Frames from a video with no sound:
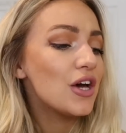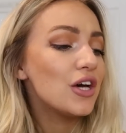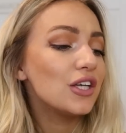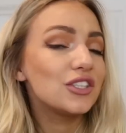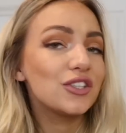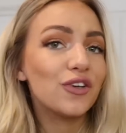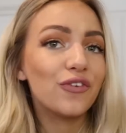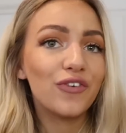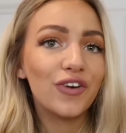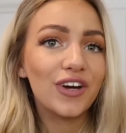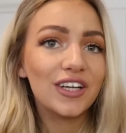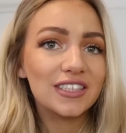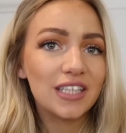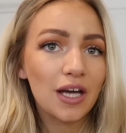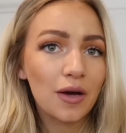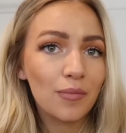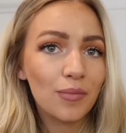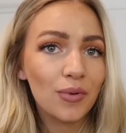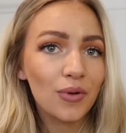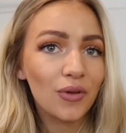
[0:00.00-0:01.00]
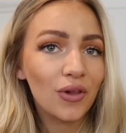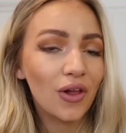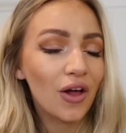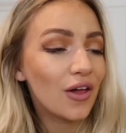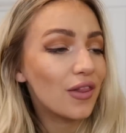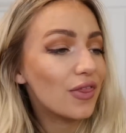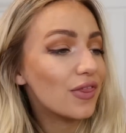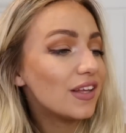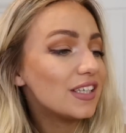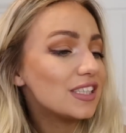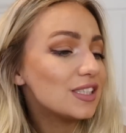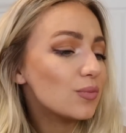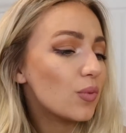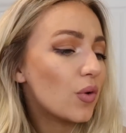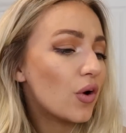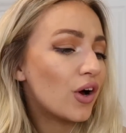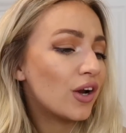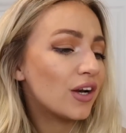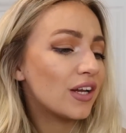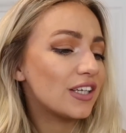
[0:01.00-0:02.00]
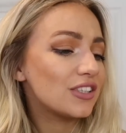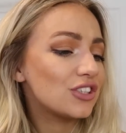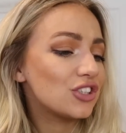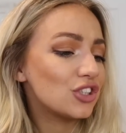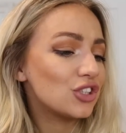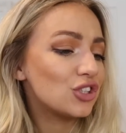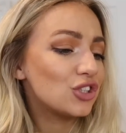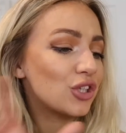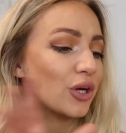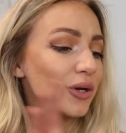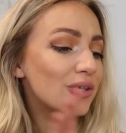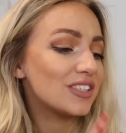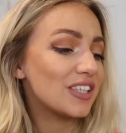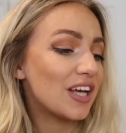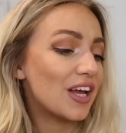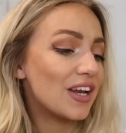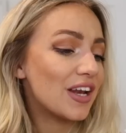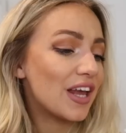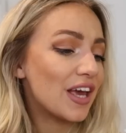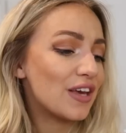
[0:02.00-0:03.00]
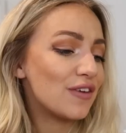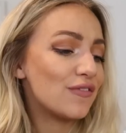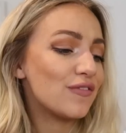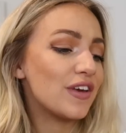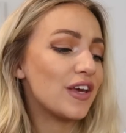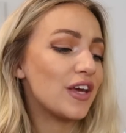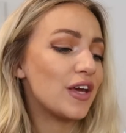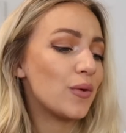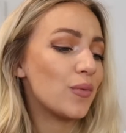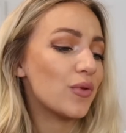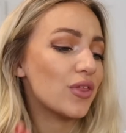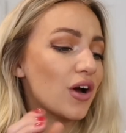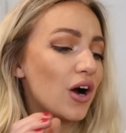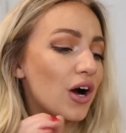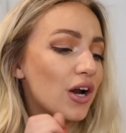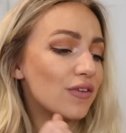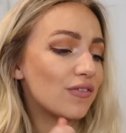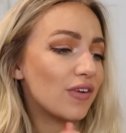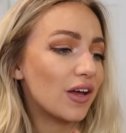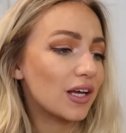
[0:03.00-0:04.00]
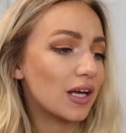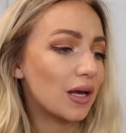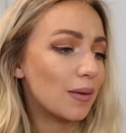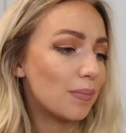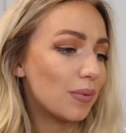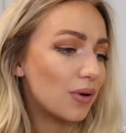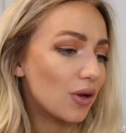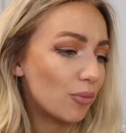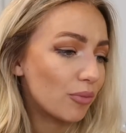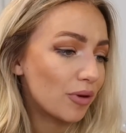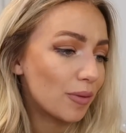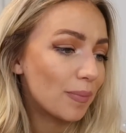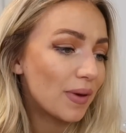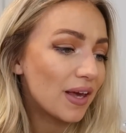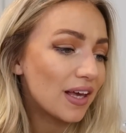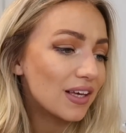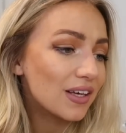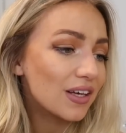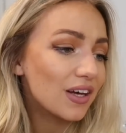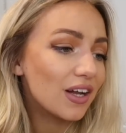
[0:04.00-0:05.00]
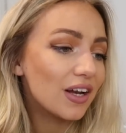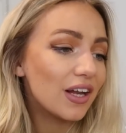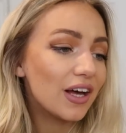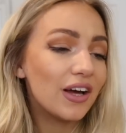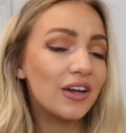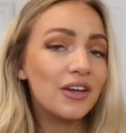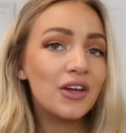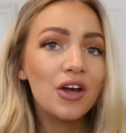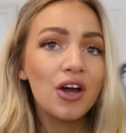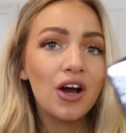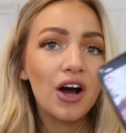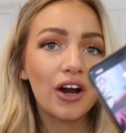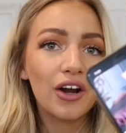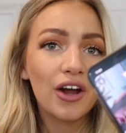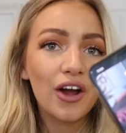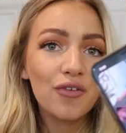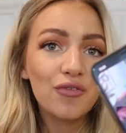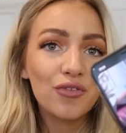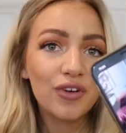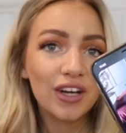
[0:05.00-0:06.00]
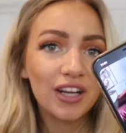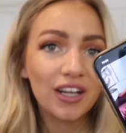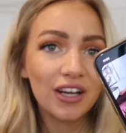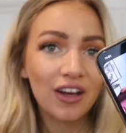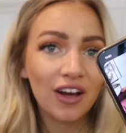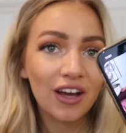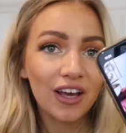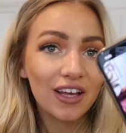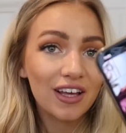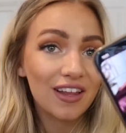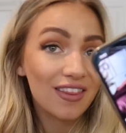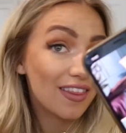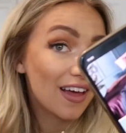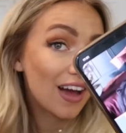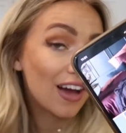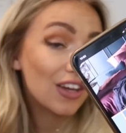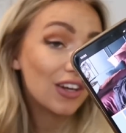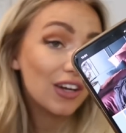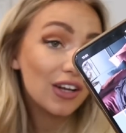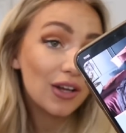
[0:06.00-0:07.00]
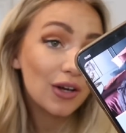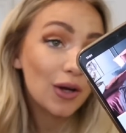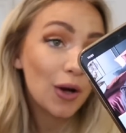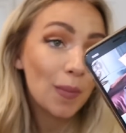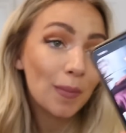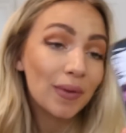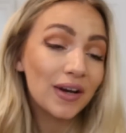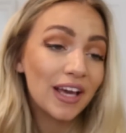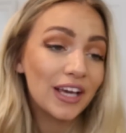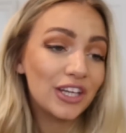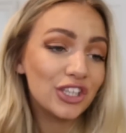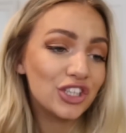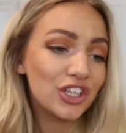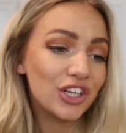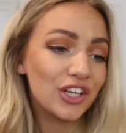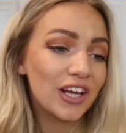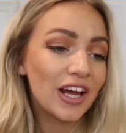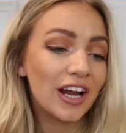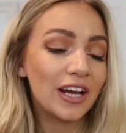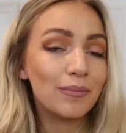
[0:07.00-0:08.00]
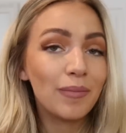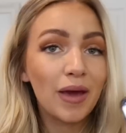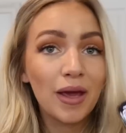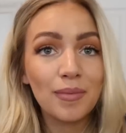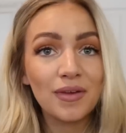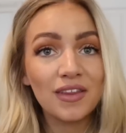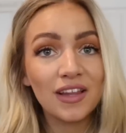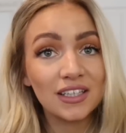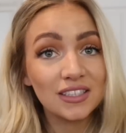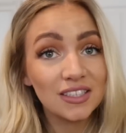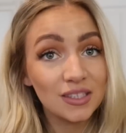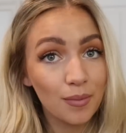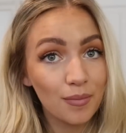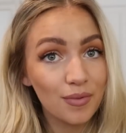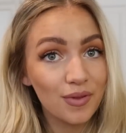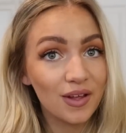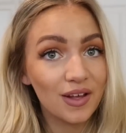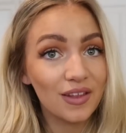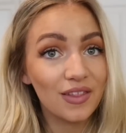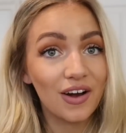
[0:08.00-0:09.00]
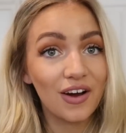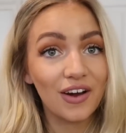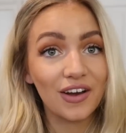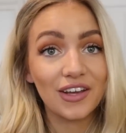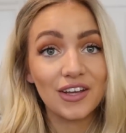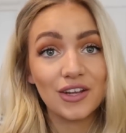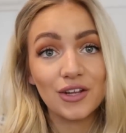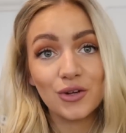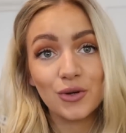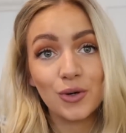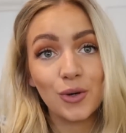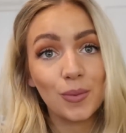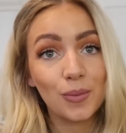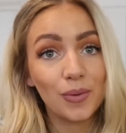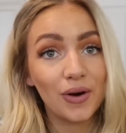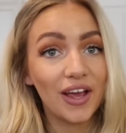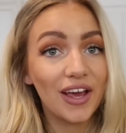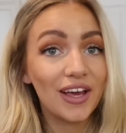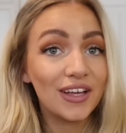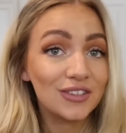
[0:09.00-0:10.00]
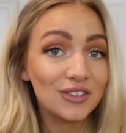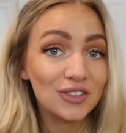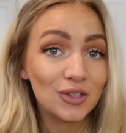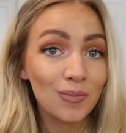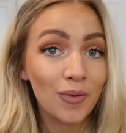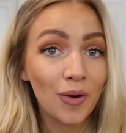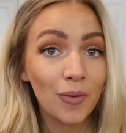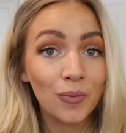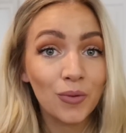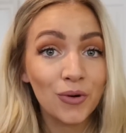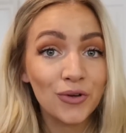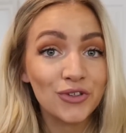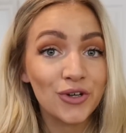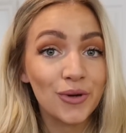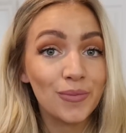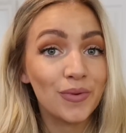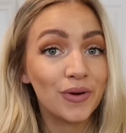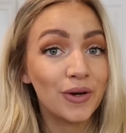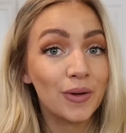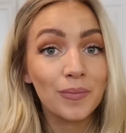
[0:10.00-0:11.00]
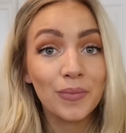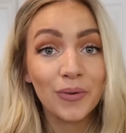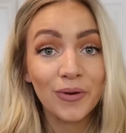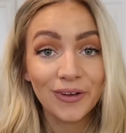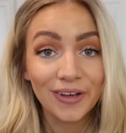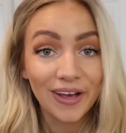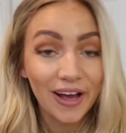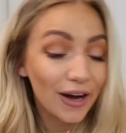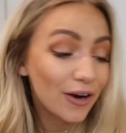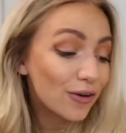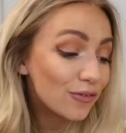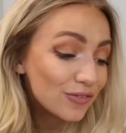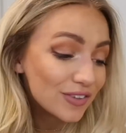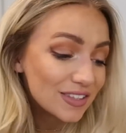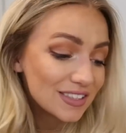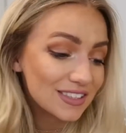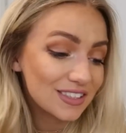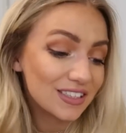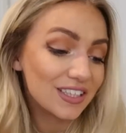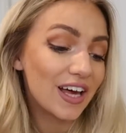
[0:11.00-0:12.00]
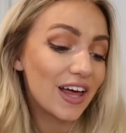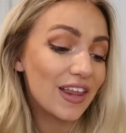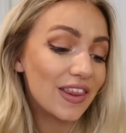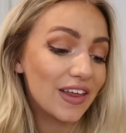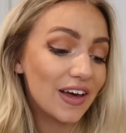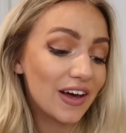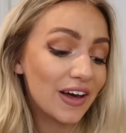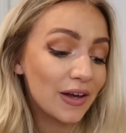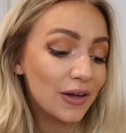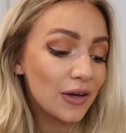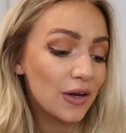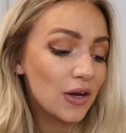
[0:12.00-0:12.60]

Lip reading: So for example, on this one, it just shows navy with kind of like a plummy pink color, and I really like that color combination, and maybe that's something that I can incorporate into my wardrobe when I'm putting outfits together.